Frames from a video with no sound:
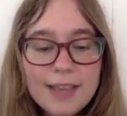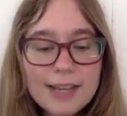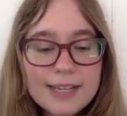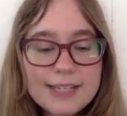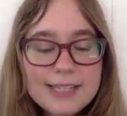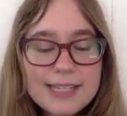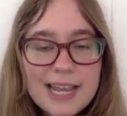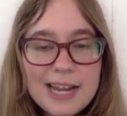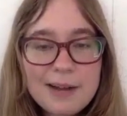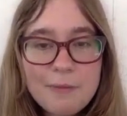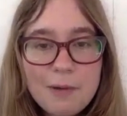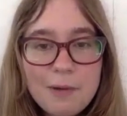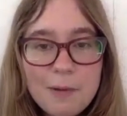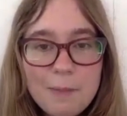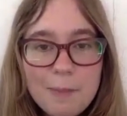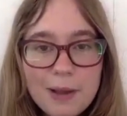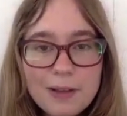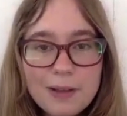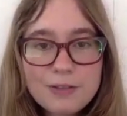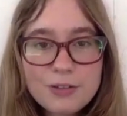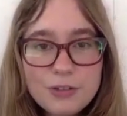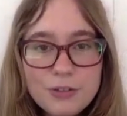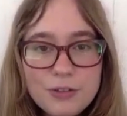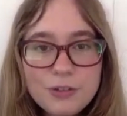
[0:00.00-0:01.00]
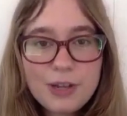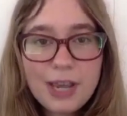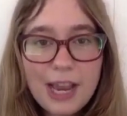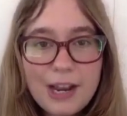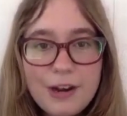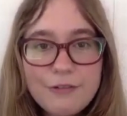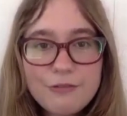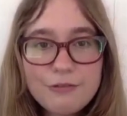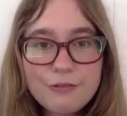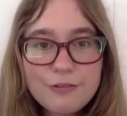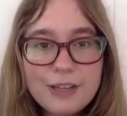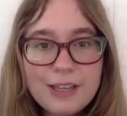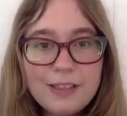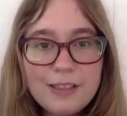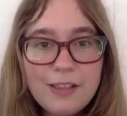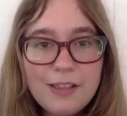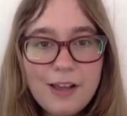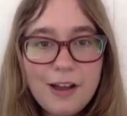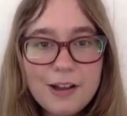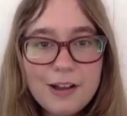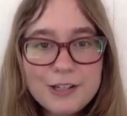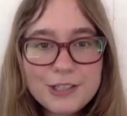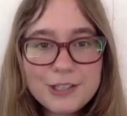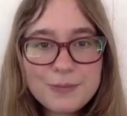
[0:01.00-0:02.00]
I said, I'm about to kind of
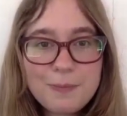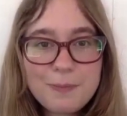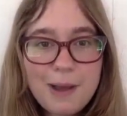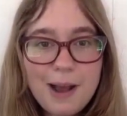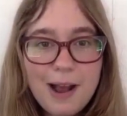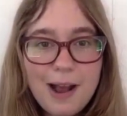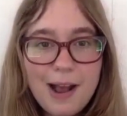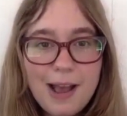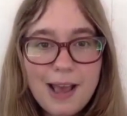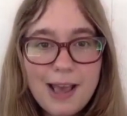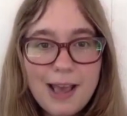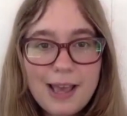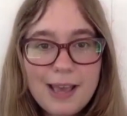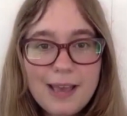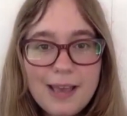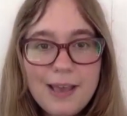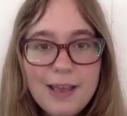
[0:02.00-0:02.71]
relaunch my